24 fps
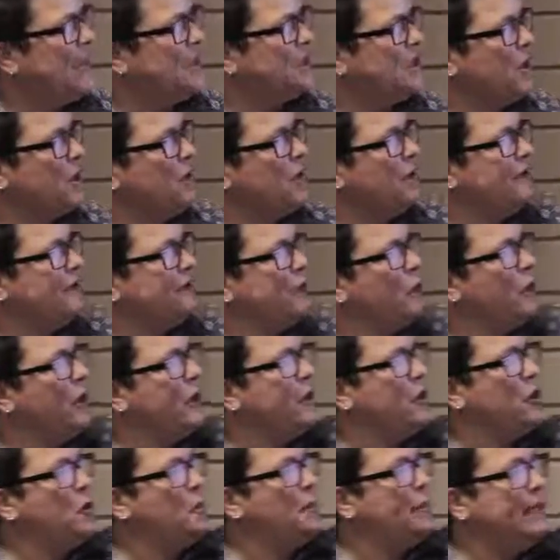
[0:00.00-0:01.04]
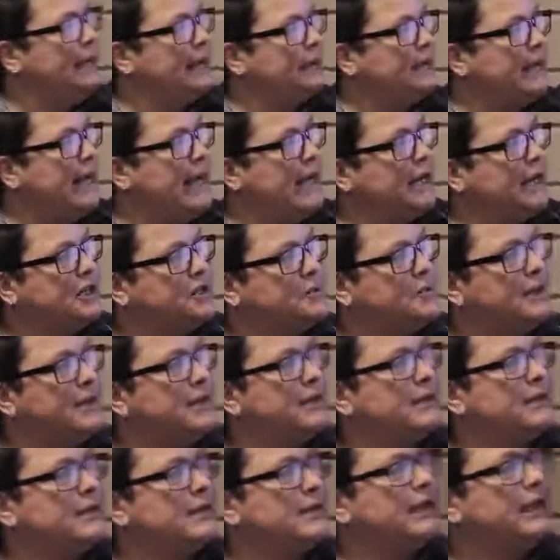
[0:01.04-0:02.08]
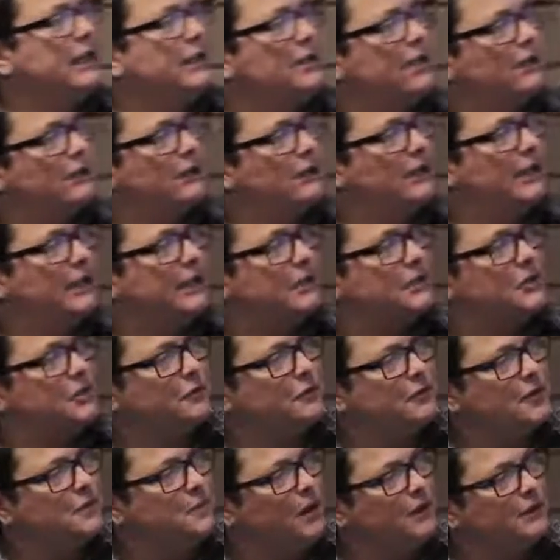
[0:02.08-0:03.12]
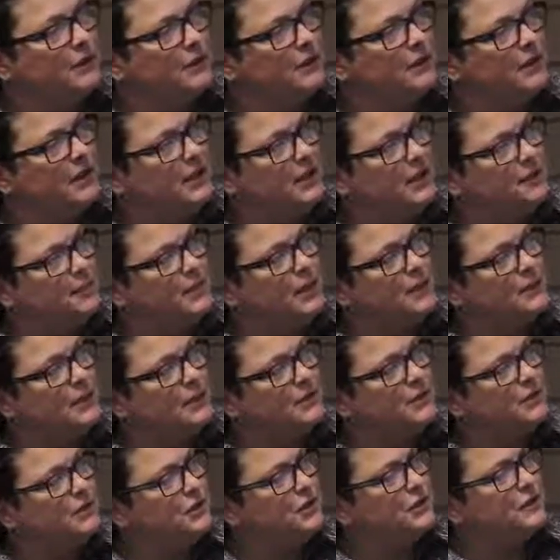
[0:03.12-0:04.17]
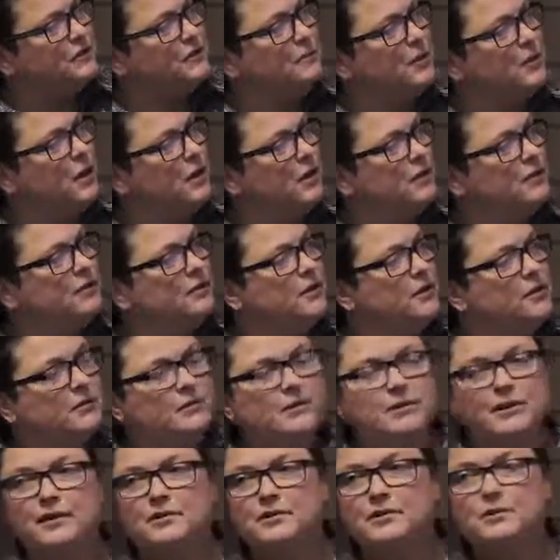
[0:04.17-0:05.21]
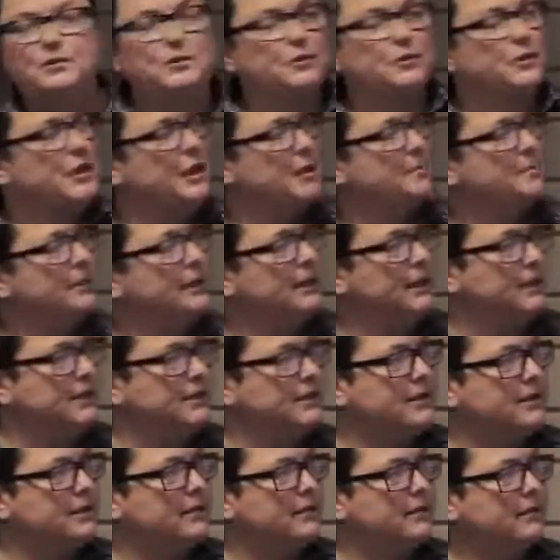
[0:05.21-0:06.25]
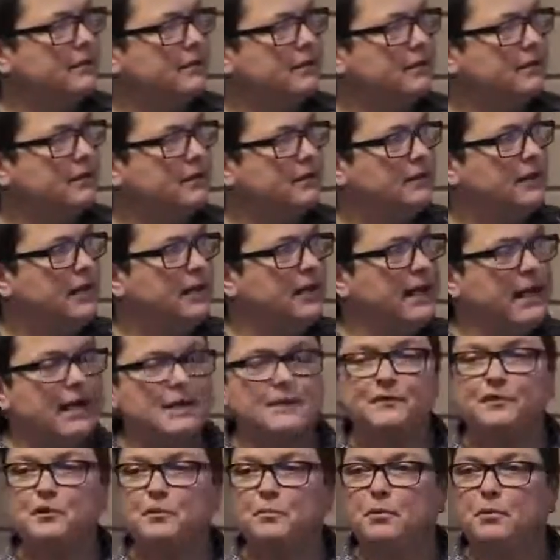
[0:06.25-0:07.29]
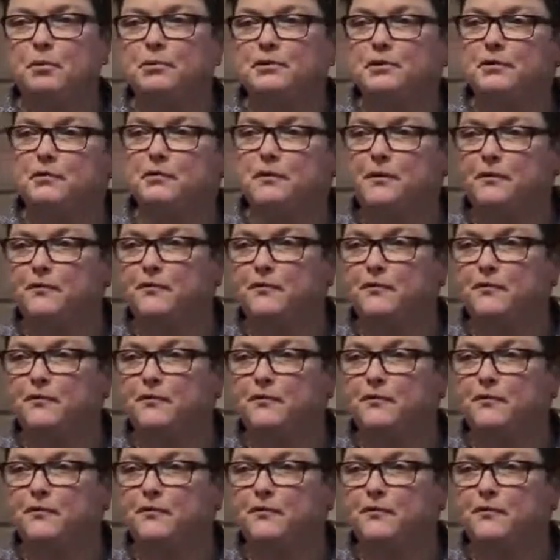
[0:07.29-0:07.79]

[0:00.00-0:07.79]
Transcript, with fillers: so avoid opening attachments, clicking on links, or responding to email messages from unknown senders or companies that ask for your personal